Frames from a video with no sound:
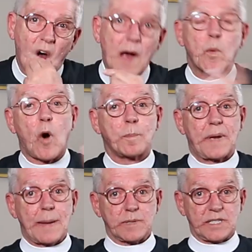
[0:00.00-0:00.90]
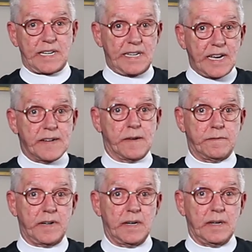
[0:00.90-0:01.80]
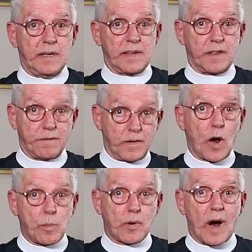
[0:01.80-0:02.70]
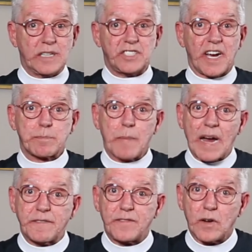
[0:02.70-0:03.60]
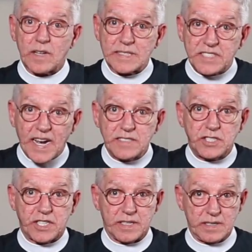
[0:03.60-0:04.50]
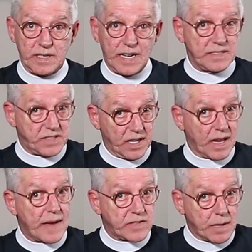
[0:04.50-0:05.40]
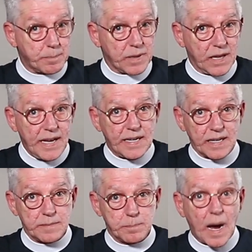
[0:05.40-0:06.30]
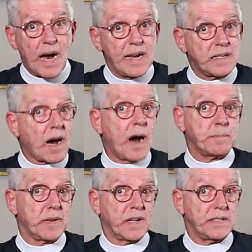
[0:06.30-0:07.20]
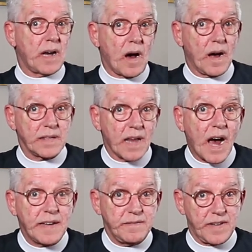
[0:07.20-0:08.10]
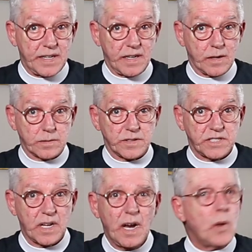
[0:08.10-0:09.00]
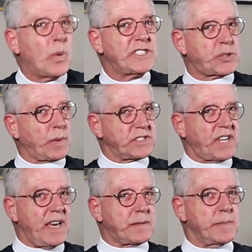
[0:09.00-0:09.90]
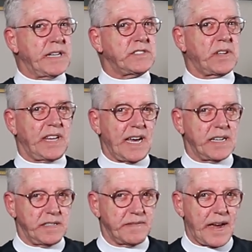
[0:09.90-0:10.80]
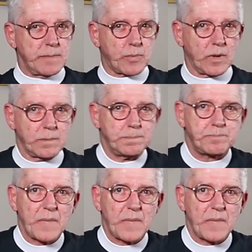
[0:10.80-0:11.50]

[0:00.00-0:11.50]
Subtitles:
I won't be able to give the Flow Project my full attention until I've completed my Compline online videos, which will take me to the end of April.